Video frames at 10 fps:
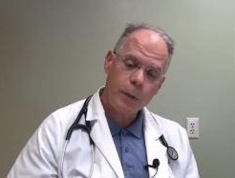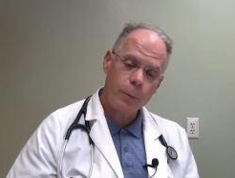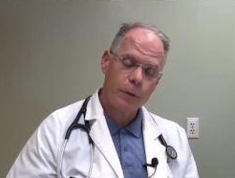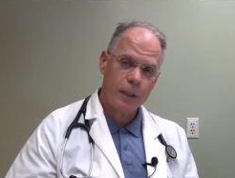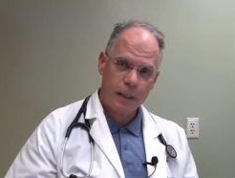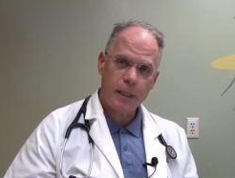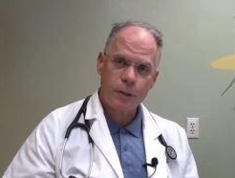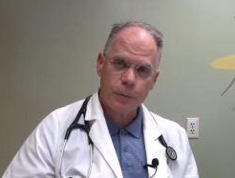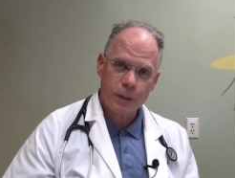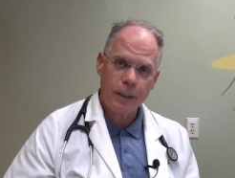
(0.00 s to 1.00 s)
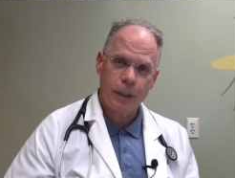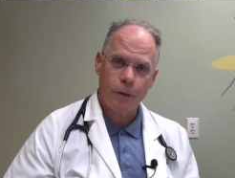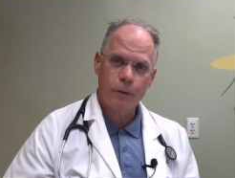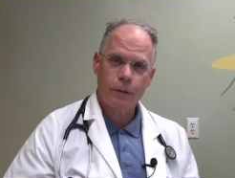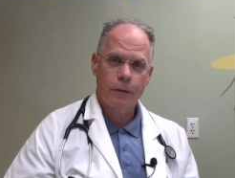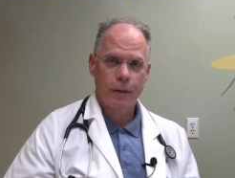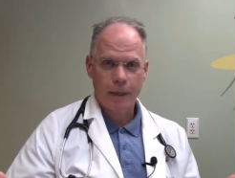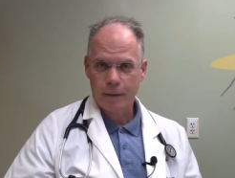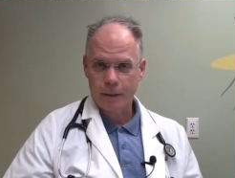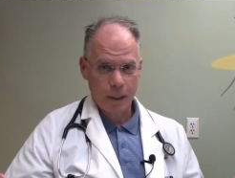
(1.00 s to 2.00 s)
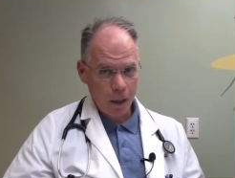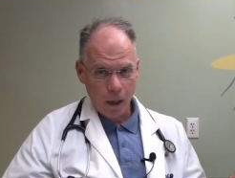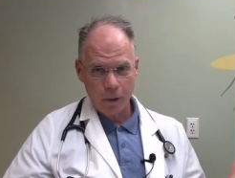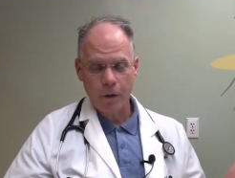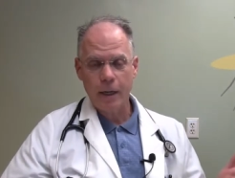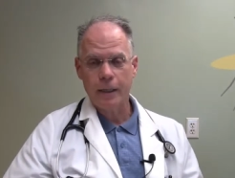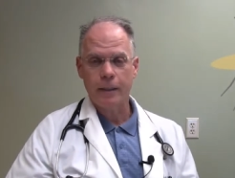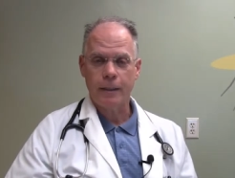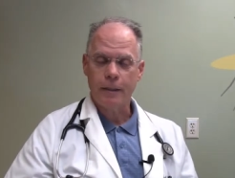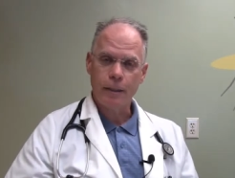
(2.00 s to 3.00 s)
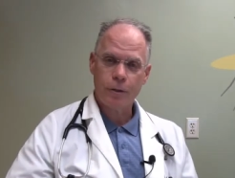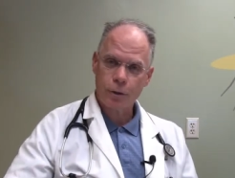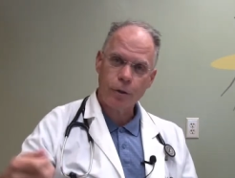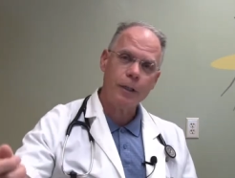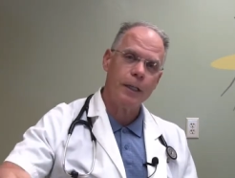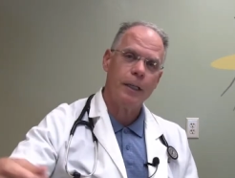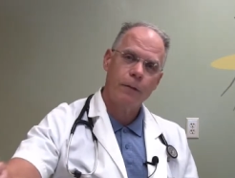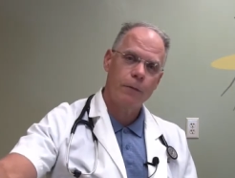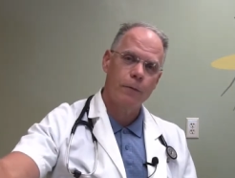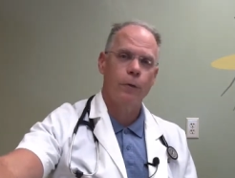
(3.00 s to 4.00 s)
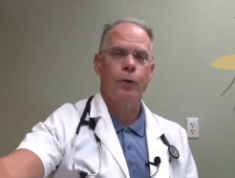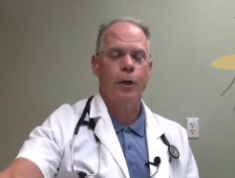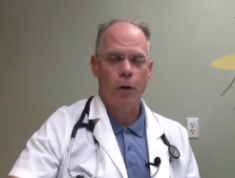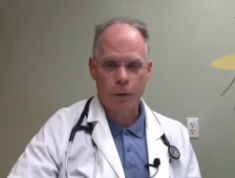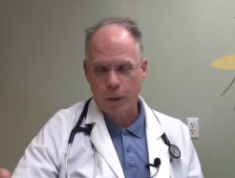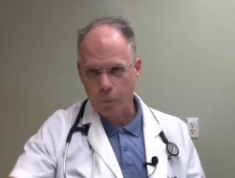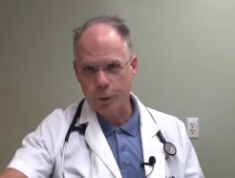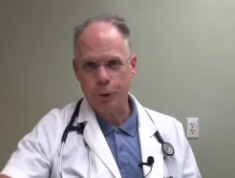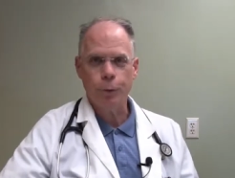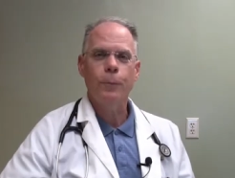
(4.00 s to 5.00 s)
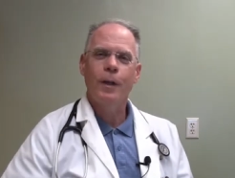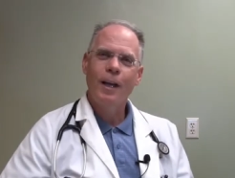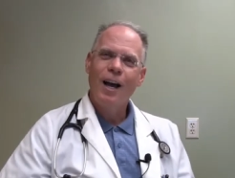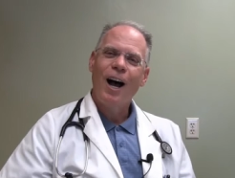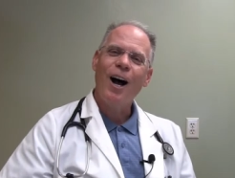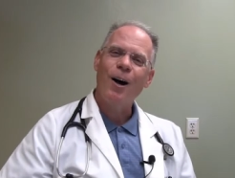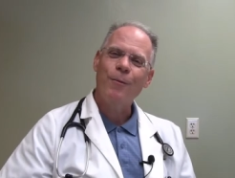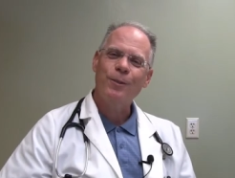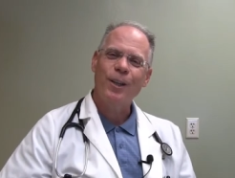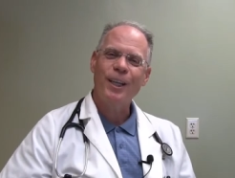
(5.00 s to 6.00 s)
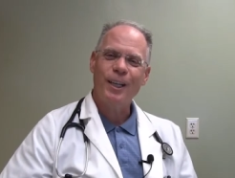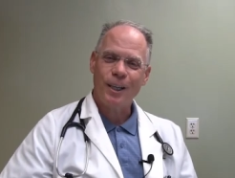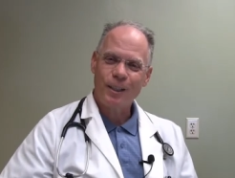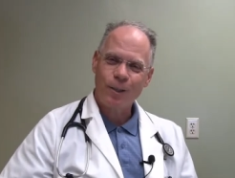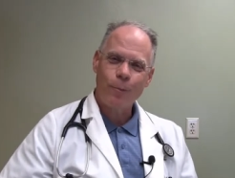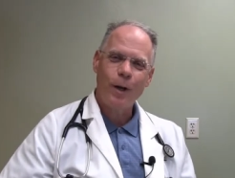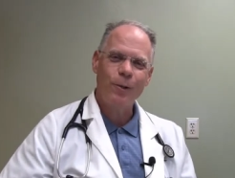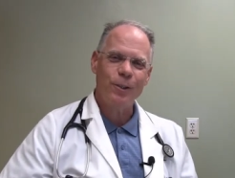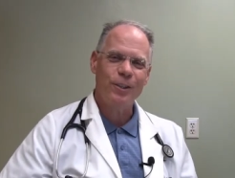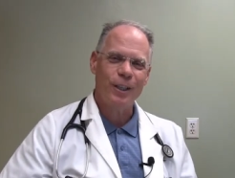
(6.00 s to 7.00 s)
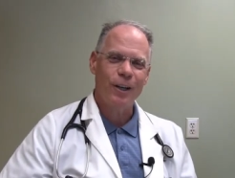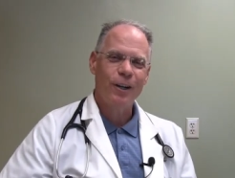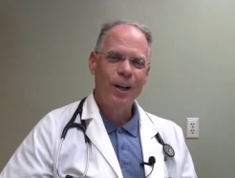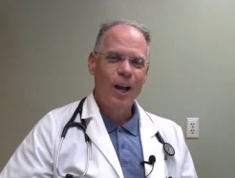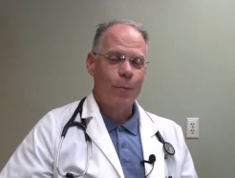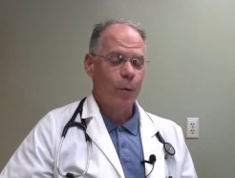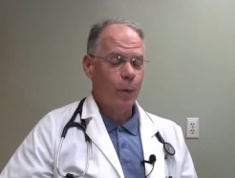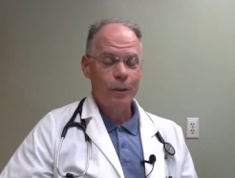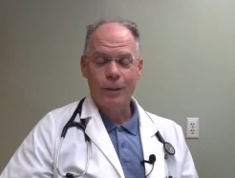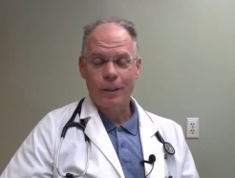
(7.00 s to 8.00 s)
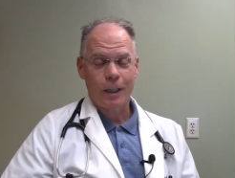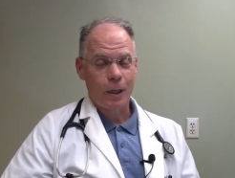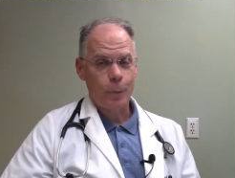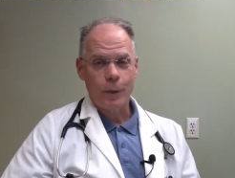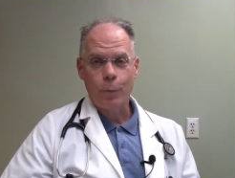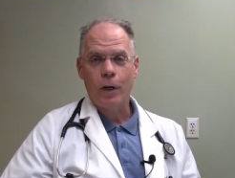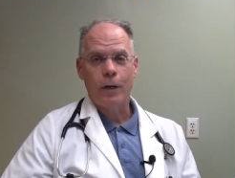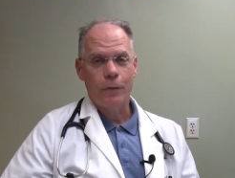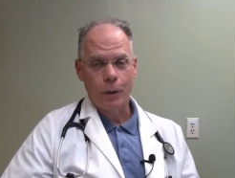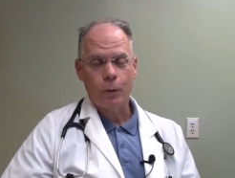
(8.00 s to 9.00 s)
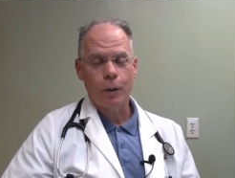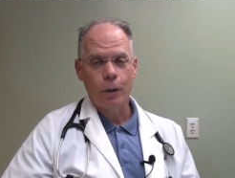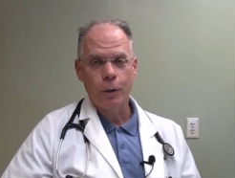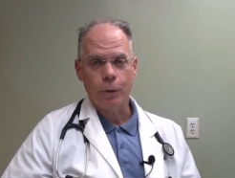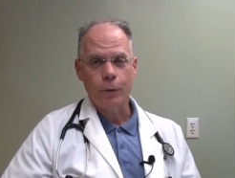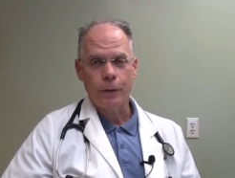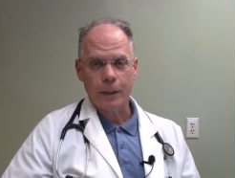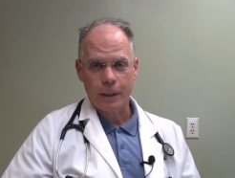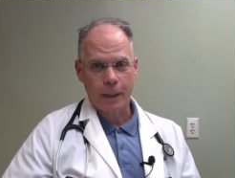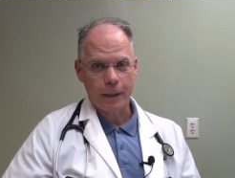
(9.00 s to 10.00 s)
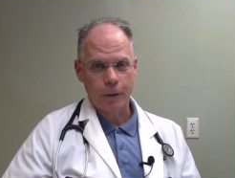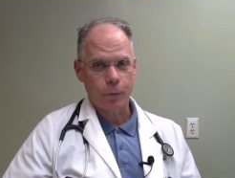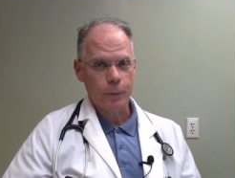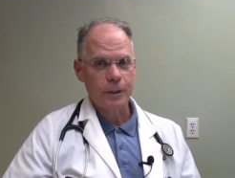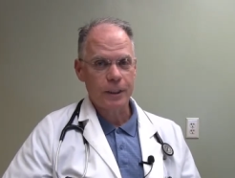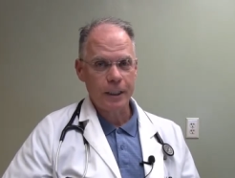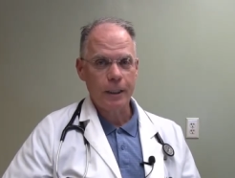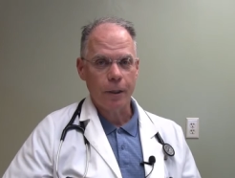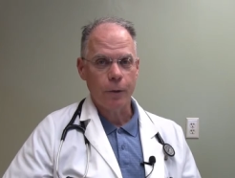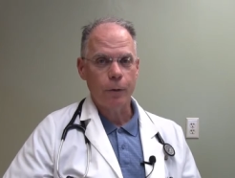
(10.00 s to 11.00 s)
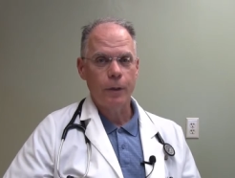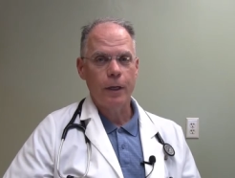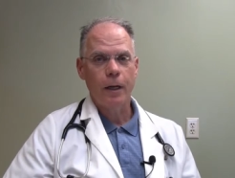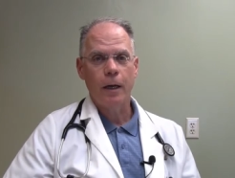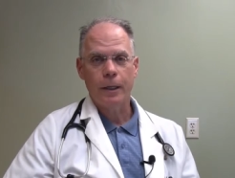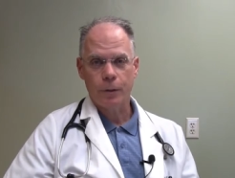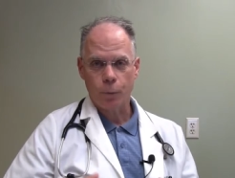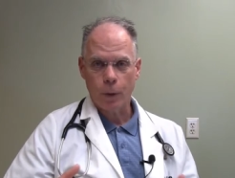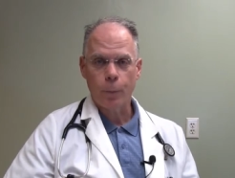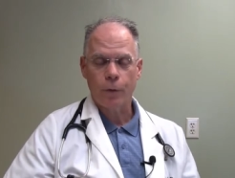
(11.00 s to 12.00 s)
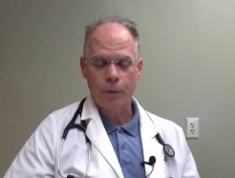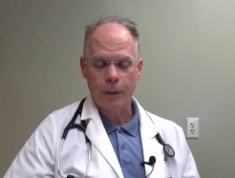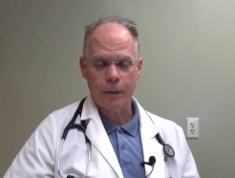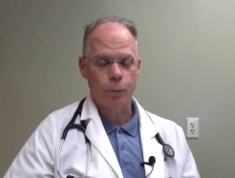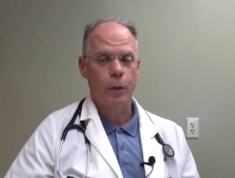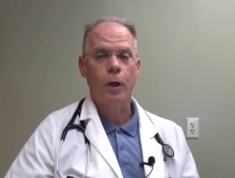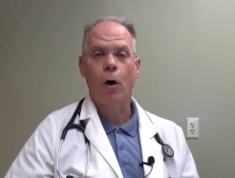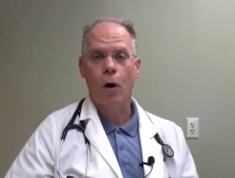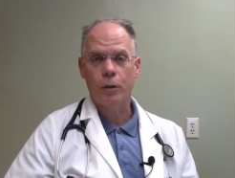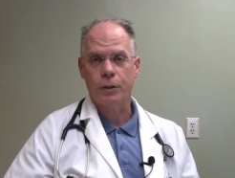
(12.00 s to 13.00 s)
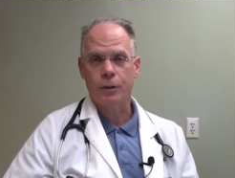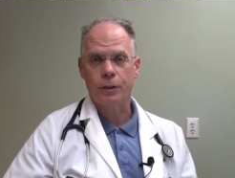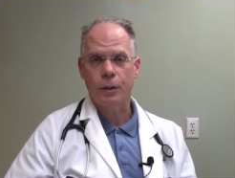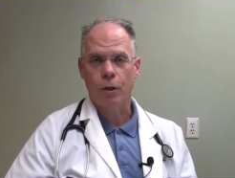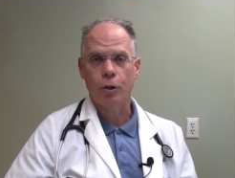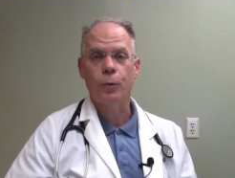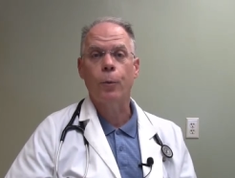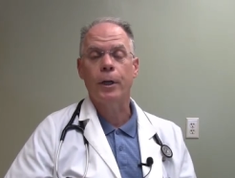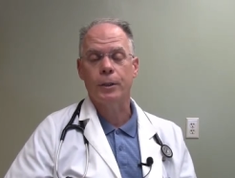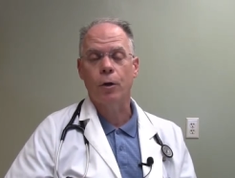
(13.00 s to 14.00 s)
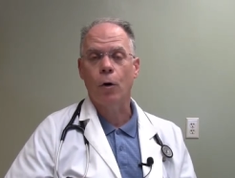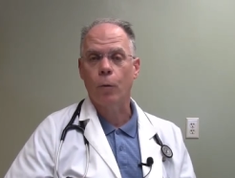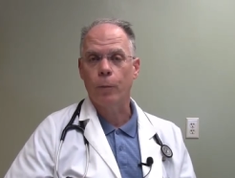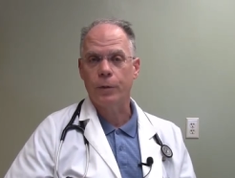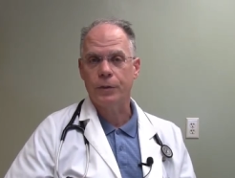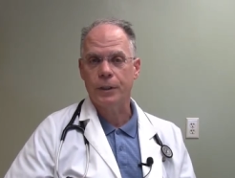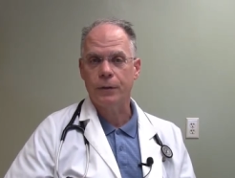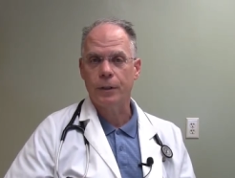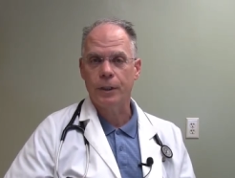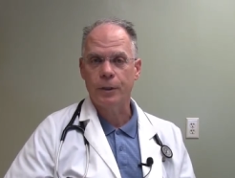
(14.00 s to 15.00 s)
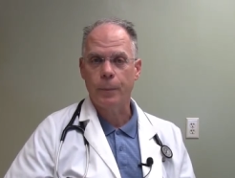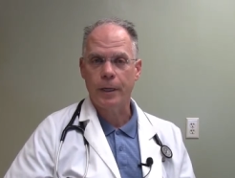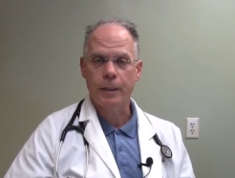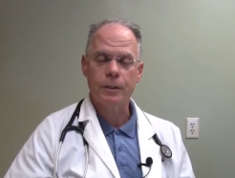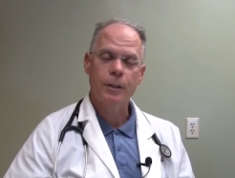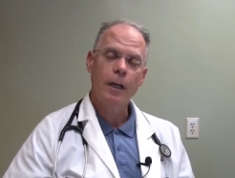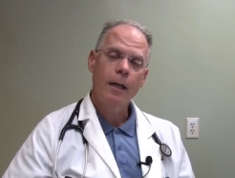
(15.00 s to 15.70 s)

people say, yes, mosquitoes. And I say, ah, oh, great, and here's a cookie for your dog, not for you. Um, so they get a little bonus there. But most of the time people have no clue that a tiny little mosquito is what, is what causes or spreads heartworm disease to these pets.